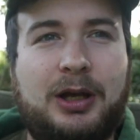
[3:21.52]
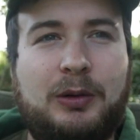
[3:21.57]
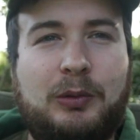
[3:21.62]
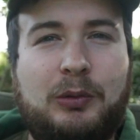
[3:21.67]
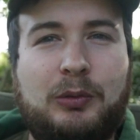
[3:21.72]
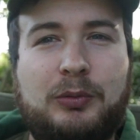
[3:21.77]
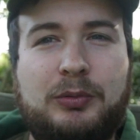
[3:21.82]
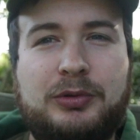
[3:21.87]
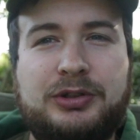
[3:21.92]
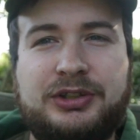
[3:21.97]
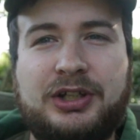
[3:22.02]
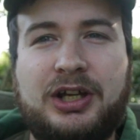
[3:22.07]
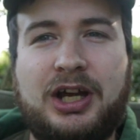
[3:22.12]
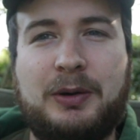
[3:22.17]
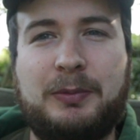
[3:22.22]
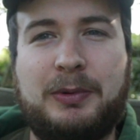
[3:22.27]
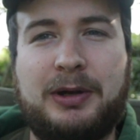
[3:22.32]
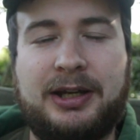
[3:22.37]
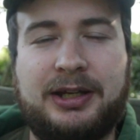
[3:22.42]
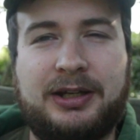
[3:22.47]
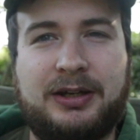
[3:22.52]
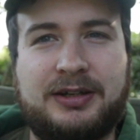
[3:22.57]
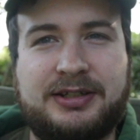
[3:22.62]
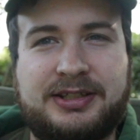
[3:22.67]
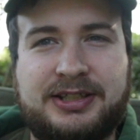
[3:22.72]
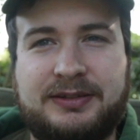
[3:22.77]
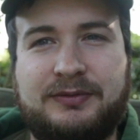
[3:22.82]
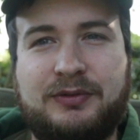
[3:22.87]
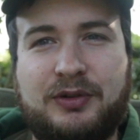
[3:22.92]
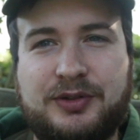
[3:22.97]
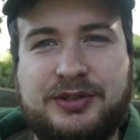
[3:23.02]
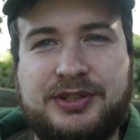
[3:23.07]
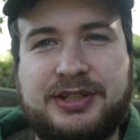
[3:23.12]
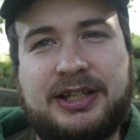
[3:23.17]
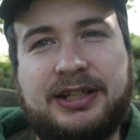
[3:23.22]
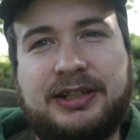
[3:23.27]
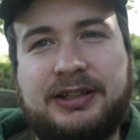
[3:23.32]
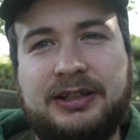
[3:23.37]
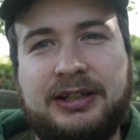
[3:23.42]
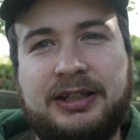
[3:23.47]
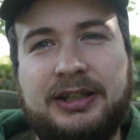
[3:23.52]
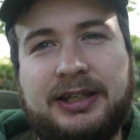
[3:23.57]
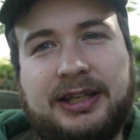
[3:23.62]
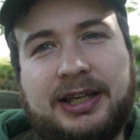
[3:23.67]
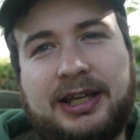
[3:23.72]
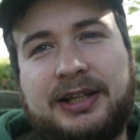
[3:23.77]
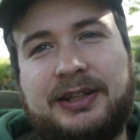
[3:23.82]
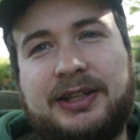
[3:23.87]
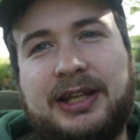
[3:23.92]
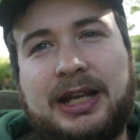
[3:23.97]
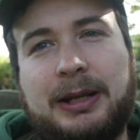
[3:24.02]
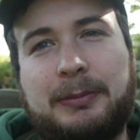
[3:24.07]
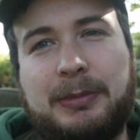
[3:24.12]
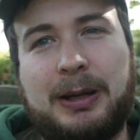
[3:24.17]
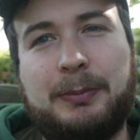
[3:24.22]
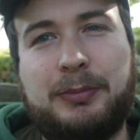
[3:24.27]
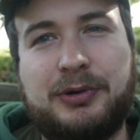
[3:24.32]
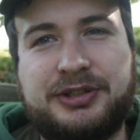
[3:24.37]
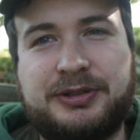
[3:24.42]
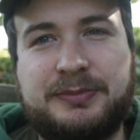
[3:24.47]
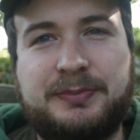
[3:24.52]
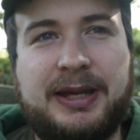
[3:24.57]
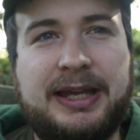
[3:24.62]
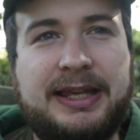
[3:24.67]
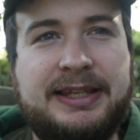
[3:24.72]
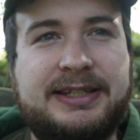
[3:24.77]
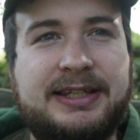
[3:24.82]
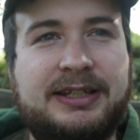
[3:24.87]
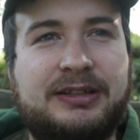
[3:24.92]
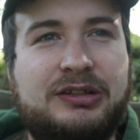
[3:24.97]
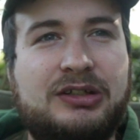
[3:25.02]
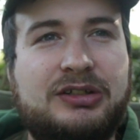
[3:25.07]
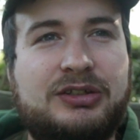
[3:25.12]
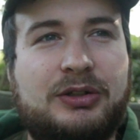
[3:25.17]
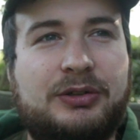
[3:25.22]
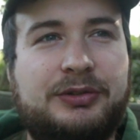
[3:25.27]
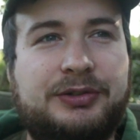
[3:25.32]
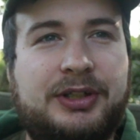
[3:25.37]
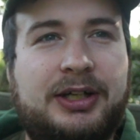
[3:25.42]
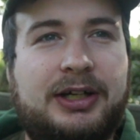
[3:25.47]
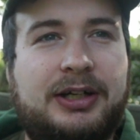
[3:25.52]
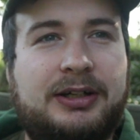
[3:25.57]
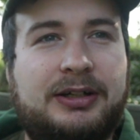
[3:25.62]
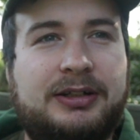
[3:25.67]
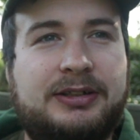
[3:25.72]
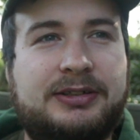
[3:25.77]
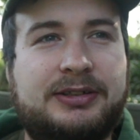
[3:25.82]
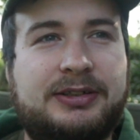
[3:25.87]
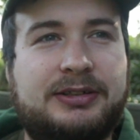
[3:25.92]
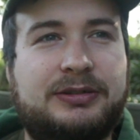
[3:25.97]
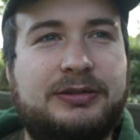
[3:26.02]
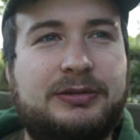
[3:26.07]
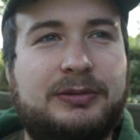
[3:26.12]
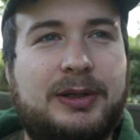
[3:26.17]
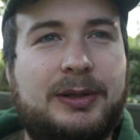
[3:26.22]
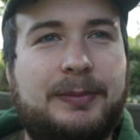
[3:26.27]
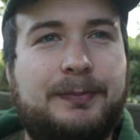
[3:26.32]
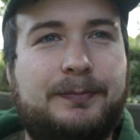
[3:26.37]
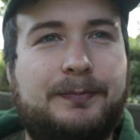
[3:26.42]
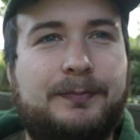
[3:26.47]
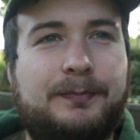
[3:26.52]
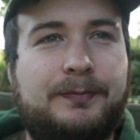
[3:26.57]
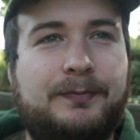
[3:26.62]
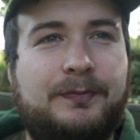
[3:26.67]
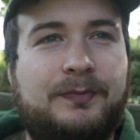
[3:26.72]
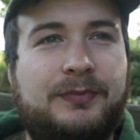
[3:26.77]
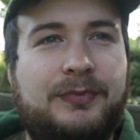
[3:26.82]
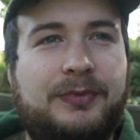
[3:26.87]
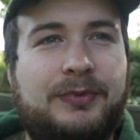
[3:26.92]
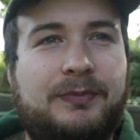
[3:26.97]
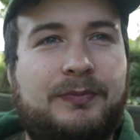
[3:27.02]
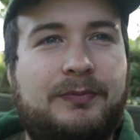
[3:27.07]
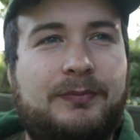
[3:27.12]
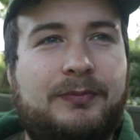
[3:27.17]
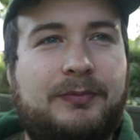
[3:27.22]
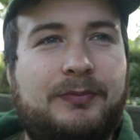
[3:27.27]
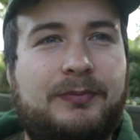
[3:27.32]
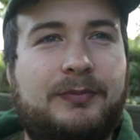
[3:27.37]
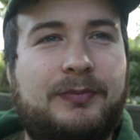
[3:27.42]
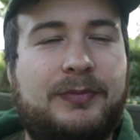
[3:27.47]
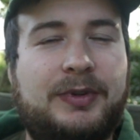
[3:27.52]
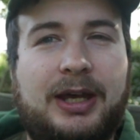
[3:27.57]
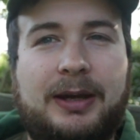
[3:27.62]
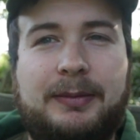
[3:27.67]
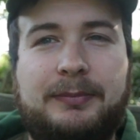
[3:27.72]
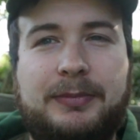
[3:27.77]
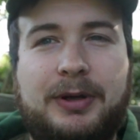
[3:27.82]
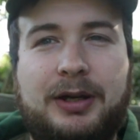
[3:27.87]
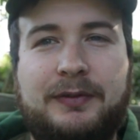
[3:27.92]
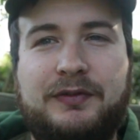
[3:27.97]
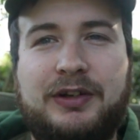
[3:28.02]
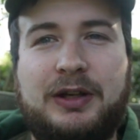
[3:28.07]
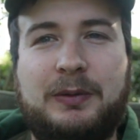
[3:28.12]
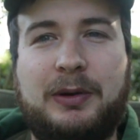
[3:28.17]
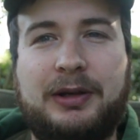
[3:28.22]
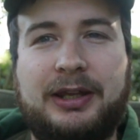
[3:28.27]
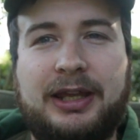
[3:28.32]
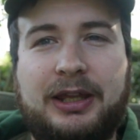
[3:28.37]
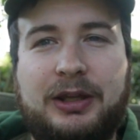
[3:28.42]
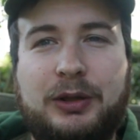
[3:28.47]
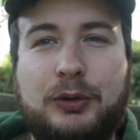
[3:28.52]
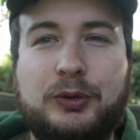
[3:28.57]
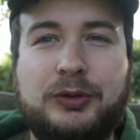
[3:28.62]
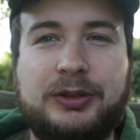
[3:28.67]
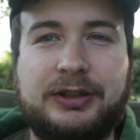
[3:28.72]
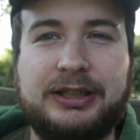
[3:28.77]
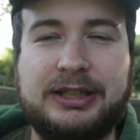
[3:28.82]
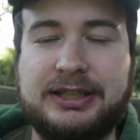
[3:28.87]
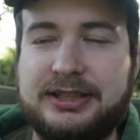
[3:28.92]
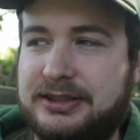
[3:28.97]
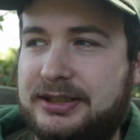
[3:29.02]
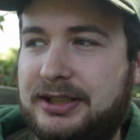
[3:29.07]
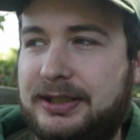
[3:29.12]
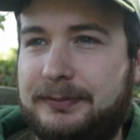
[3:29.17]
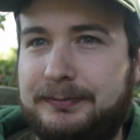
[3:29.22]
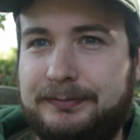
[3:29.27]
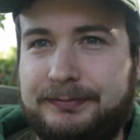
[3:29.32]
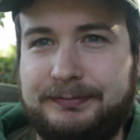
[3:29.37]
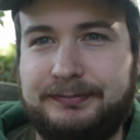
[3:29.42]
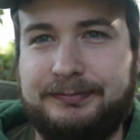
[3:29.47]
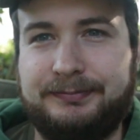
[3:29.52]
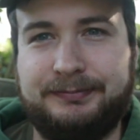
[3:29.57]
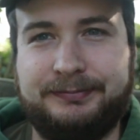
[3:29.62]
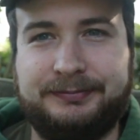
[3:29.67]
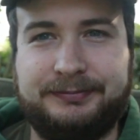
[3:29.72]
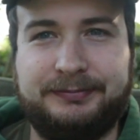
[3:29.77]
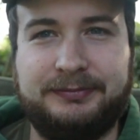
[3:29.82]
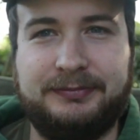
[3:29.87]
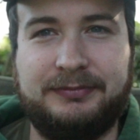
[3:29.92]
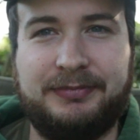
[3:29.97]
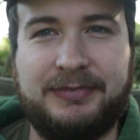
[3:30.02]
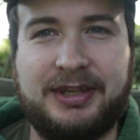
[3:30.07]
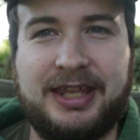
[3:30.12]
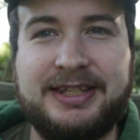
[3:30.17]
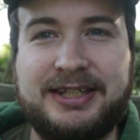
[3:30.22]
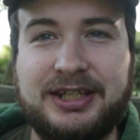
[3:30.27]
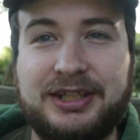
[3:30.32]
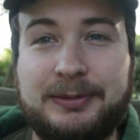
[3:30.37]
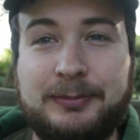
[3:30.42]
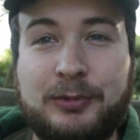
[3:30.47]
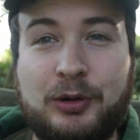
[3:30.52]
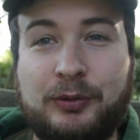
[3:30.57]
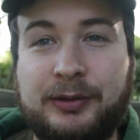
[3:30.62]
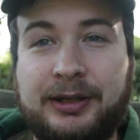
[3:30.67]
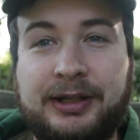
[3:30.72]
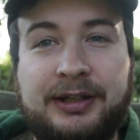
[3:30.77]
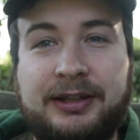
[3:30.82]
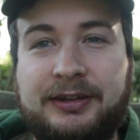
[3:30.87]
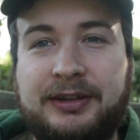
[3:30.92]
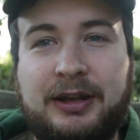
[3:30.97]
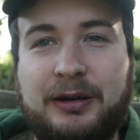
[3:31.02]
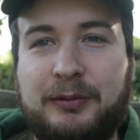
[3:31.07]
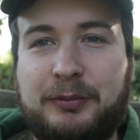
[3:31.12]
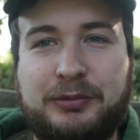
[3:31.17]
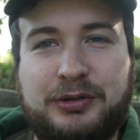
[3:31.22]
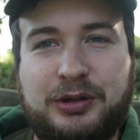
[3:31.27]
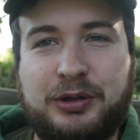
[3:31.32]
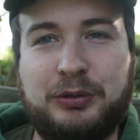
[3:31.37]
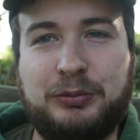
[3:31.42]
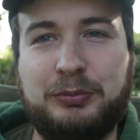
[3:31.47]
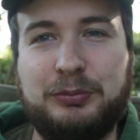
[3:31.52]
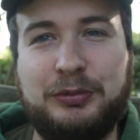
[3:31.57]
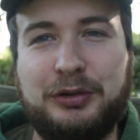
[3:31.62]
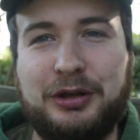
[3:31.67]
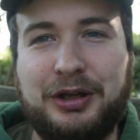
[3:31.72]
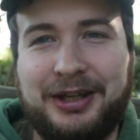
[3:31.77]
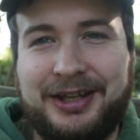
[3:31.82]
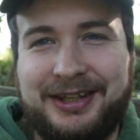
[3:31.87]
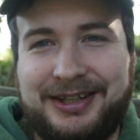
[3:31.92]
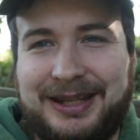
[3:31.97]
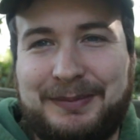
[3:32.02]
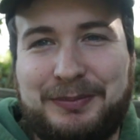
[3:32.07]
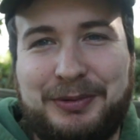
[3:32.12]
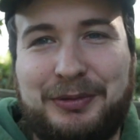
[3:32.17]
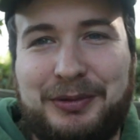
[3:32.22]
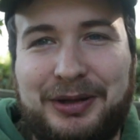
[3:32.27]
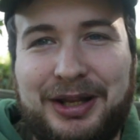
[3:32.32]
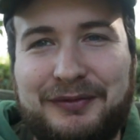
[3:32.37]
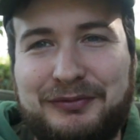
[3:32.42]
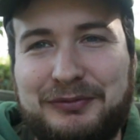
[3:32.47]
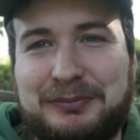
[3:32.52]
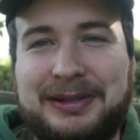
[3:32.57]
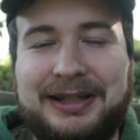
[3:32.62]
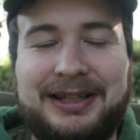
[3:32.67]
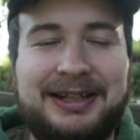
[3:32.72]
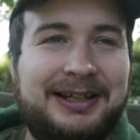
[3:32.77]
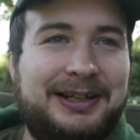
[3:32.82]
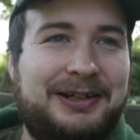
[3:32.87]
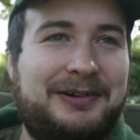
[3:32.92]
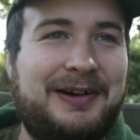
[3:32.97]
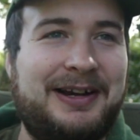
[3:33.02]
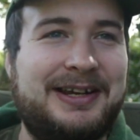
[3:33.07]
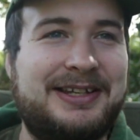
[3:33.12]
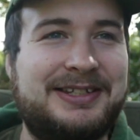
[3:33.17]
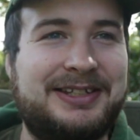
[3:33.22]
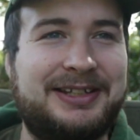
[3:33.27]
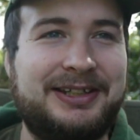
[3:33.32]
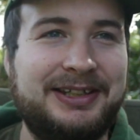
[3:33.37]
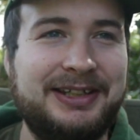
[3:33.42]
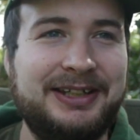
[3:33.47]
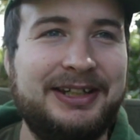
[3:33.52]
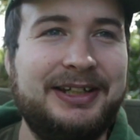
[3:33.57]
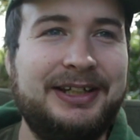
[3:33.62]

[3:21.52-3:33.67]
I'll start by casting the rods in, and then I might put some bait in just on dark. So um, yeah, hopefully I won't get cooted this time. Until the morning, and then they'll, coop, they'll be all over me like crazy.